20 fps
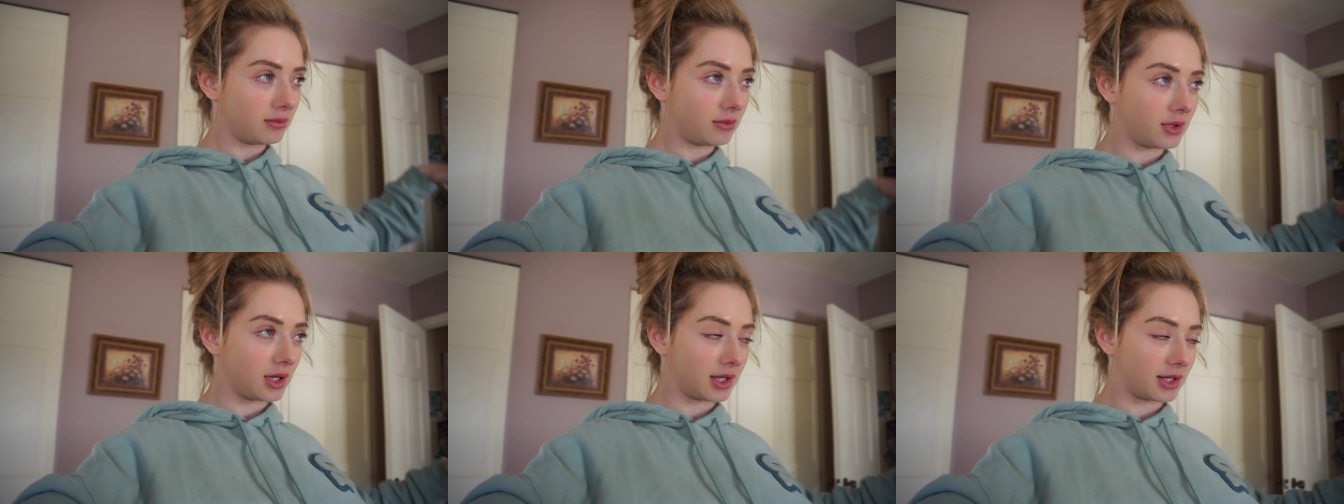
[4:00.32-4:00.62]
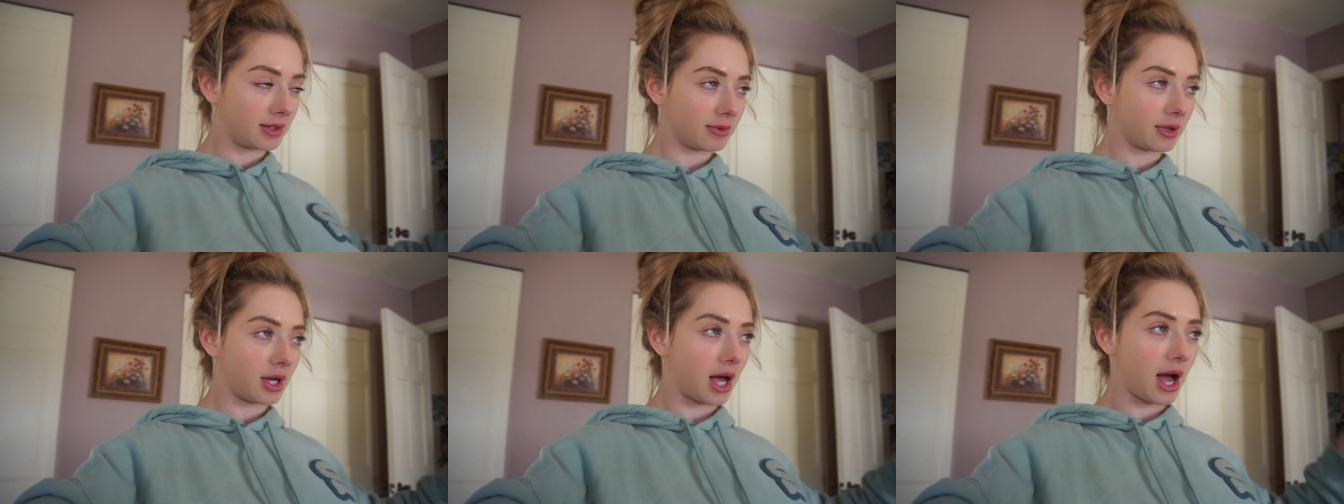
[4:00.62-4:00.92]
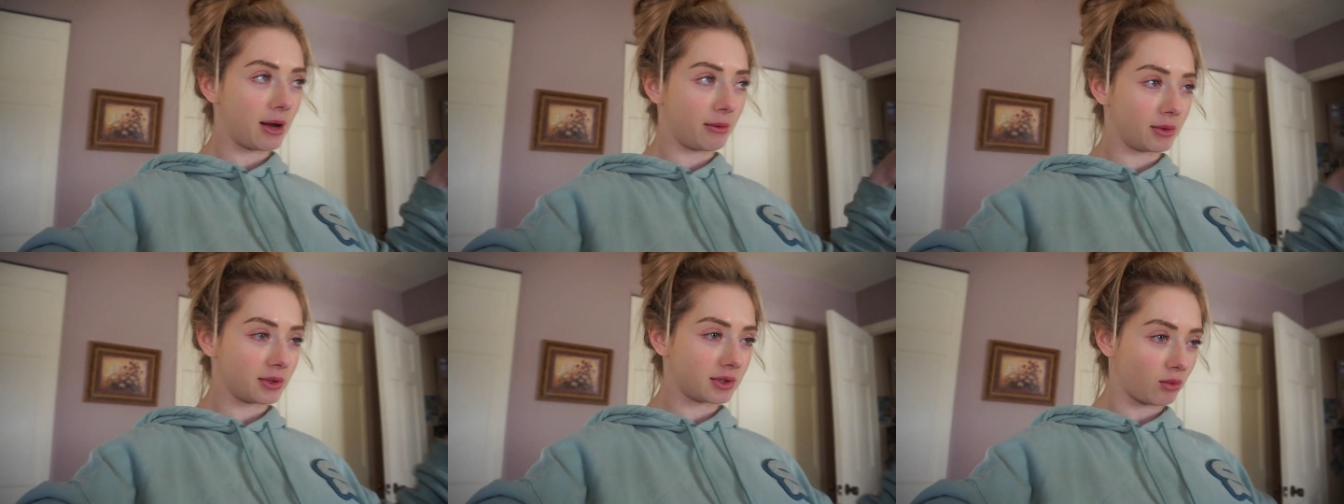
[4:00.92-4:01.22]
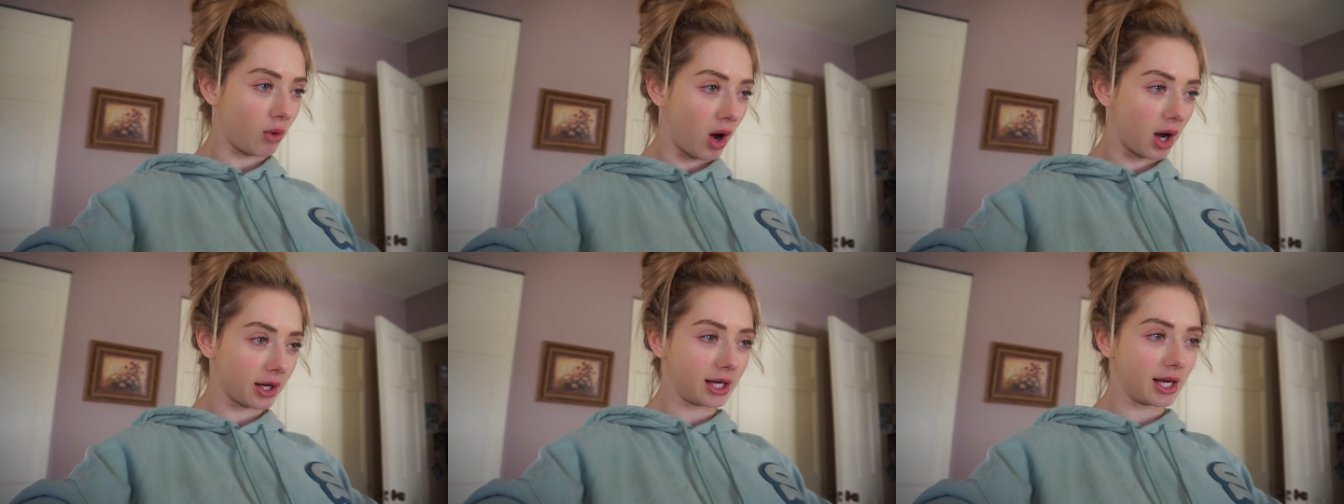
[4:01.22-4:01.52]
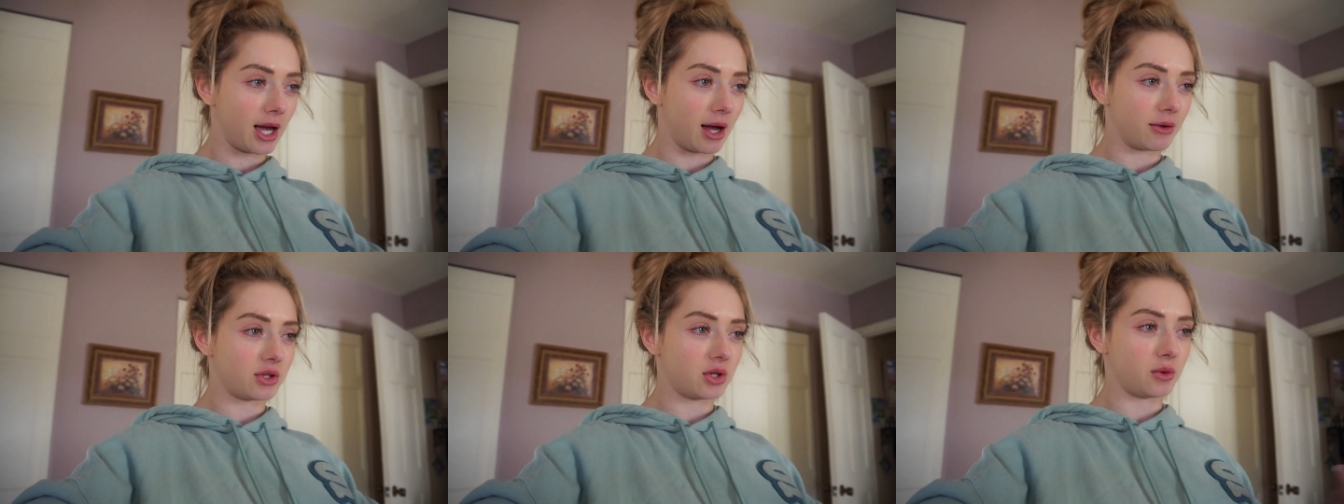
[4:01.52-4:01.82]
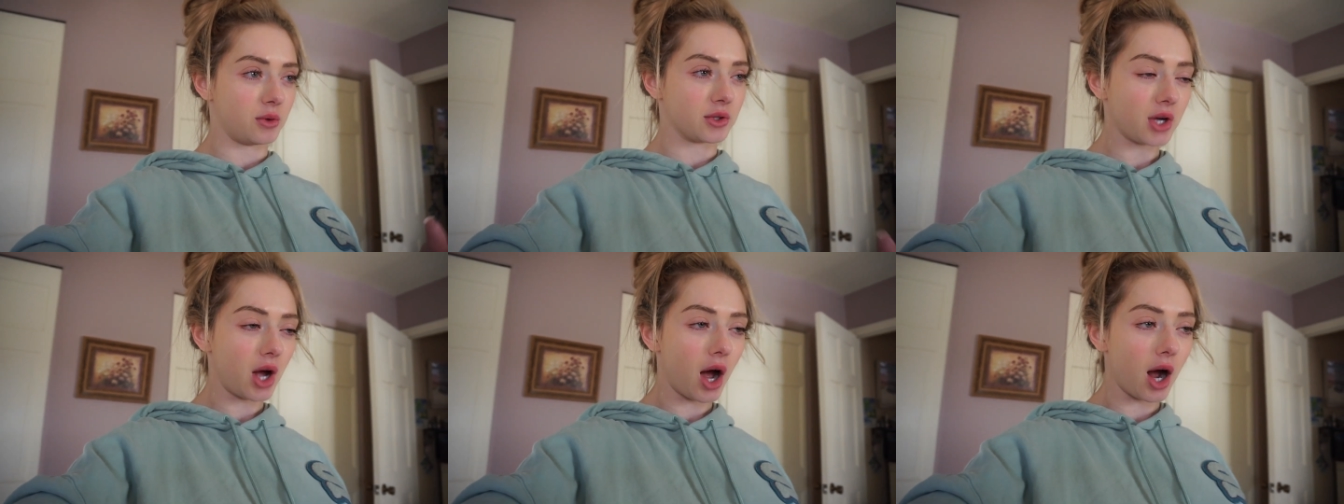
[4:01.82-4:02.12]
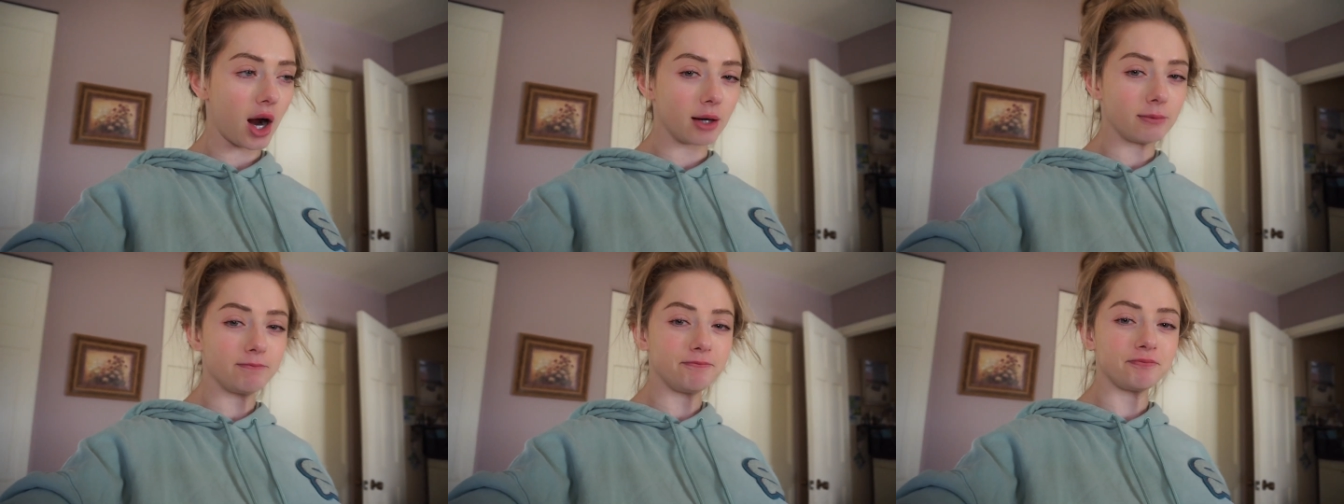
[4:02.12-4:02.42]
this guy was walking out to his
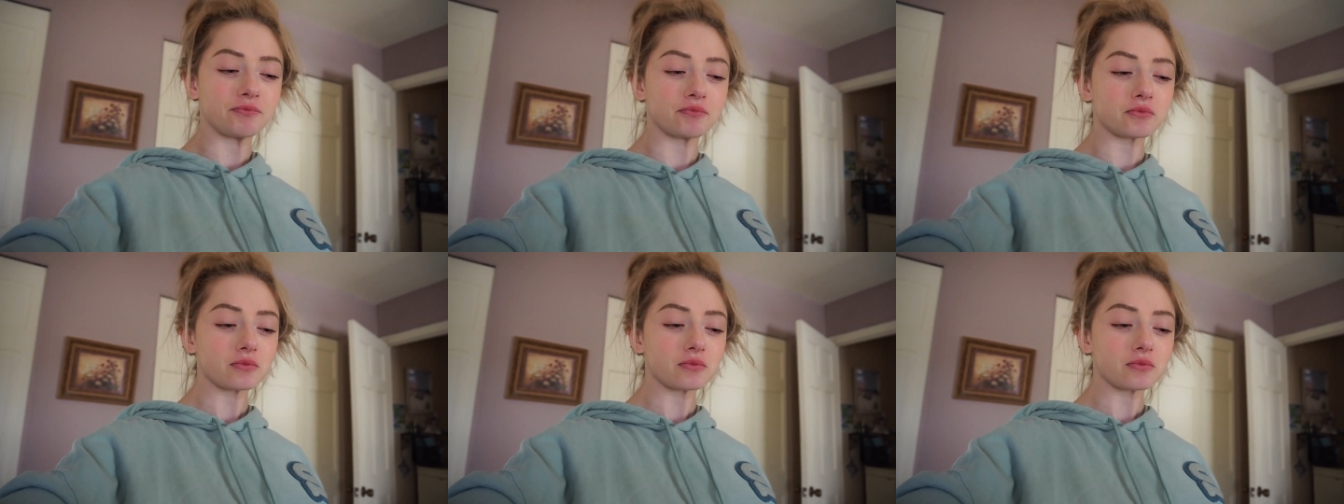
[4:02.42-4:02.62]
car.